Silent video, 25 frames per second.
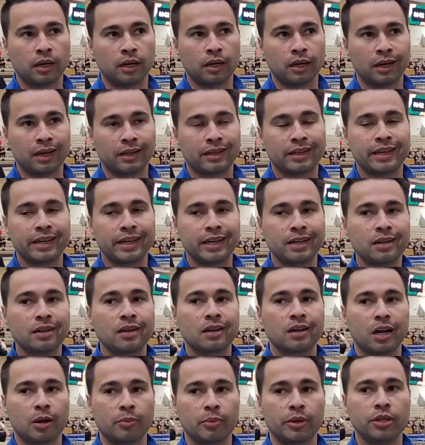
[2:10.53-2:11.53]
a kid
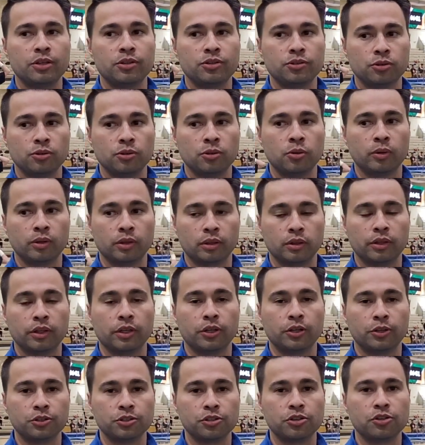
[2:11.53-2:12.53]
can come into with
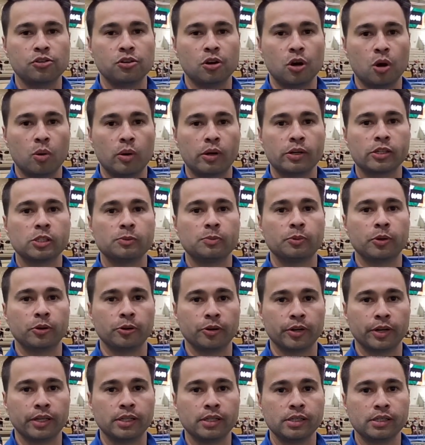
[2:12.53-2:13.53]
little to no
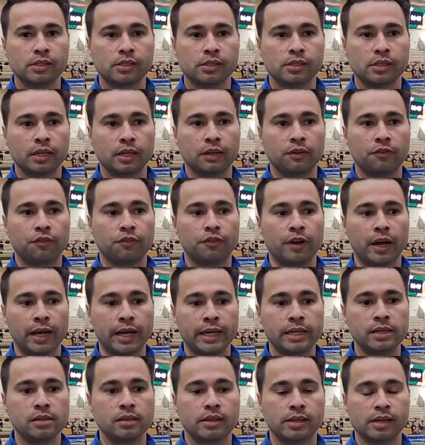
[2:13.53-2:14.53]
experience and
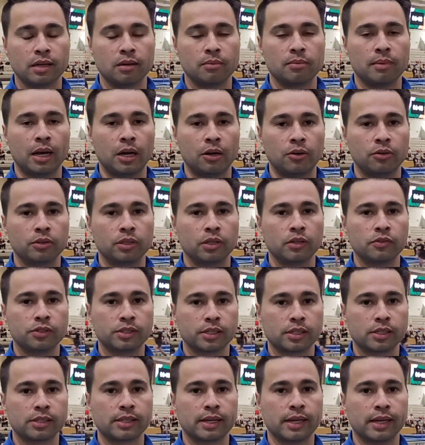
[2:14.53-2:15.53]
find the amount of
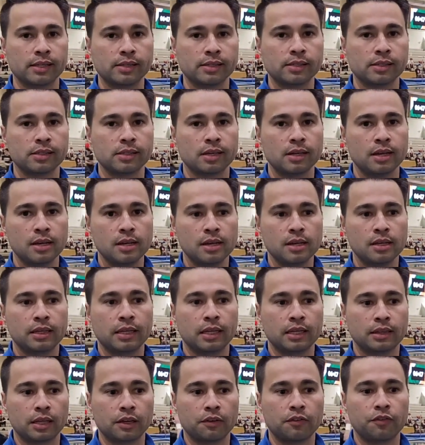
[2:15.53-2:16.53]
success
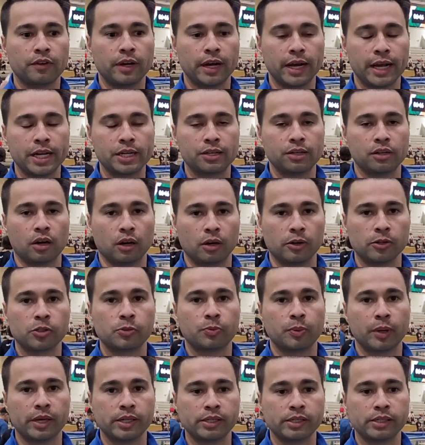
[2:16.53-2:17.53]
that they find in our
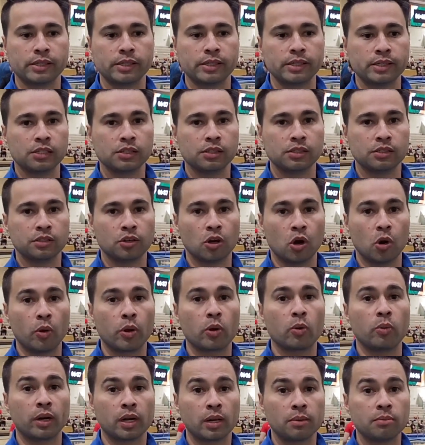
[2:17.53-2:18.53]
spaces,
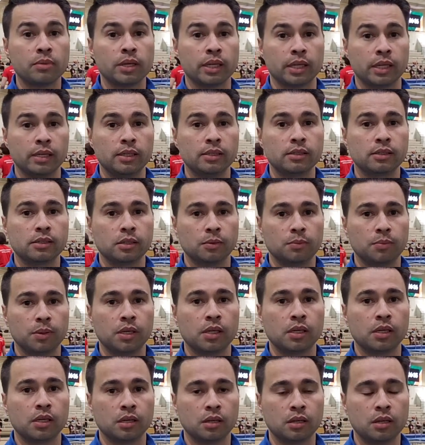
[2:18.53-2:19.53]
knowing what it means to
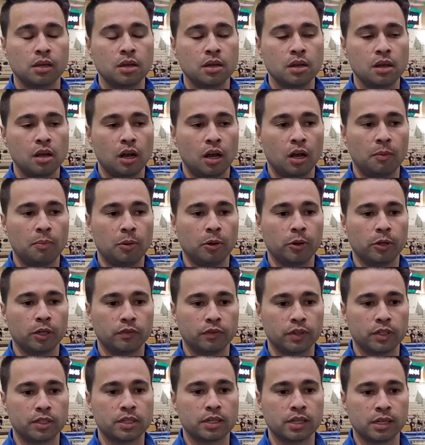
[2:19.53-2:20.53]
be a
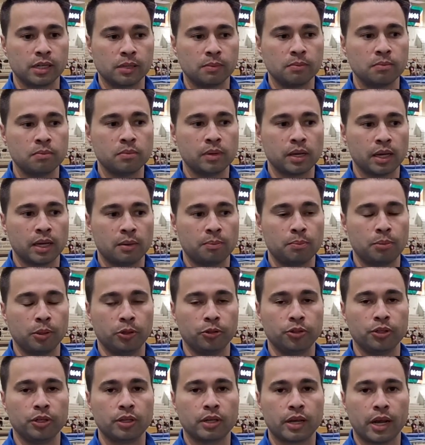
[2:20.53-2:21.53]
part of a team and
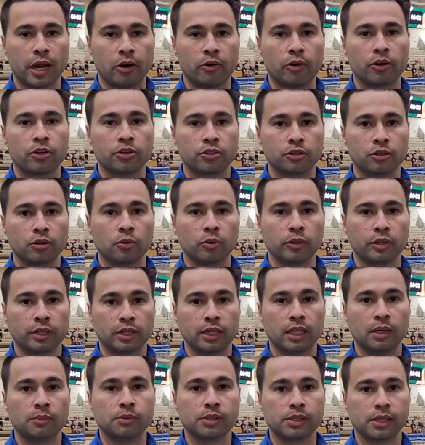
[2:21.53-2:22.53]
building character
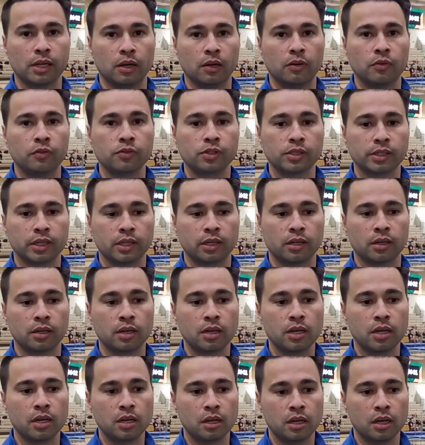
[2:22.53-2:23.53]
within themselves
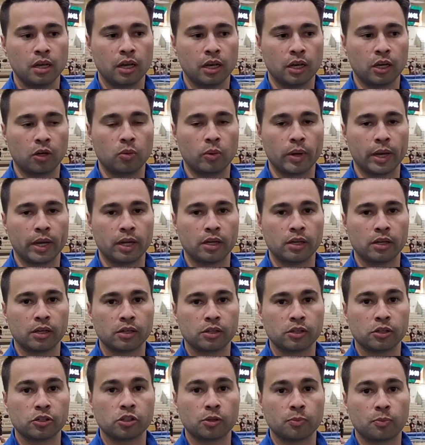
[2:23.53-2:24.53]
and a way
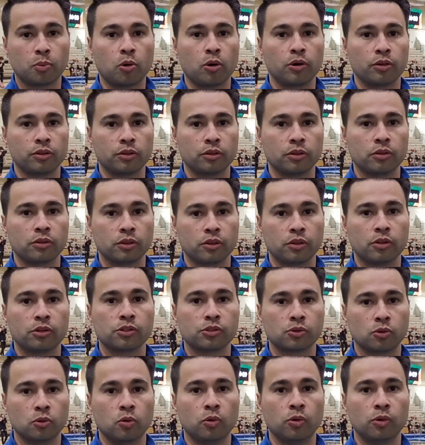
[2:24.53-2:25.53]
to support their
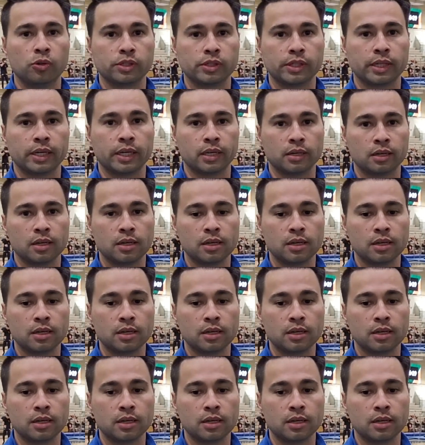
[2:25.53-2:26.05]
schools that